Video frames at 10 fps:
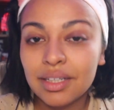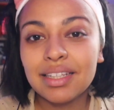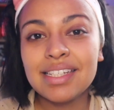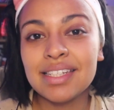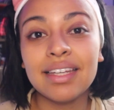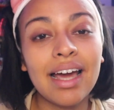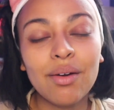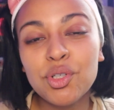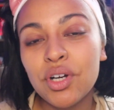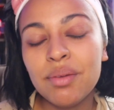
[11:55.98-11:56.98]
Listen,
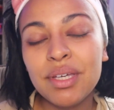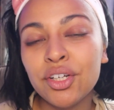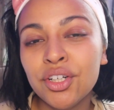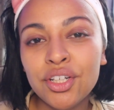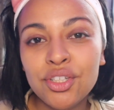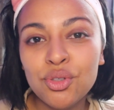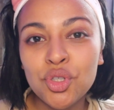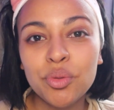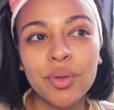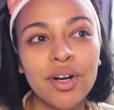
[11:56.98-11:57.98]
I was trying to be a good
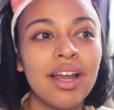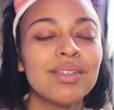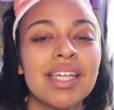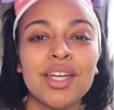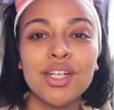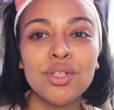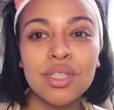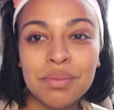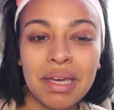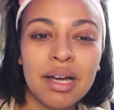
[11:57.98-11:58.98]
YouTuber and I was like gonna do
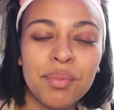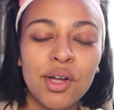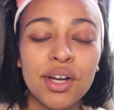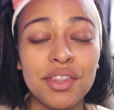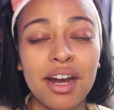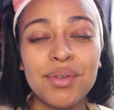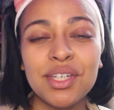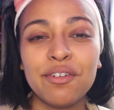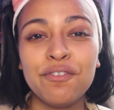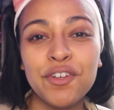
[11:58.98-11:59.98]
this makeup look and then I was
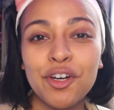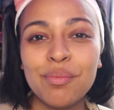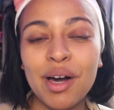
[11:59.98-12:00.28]
gonna film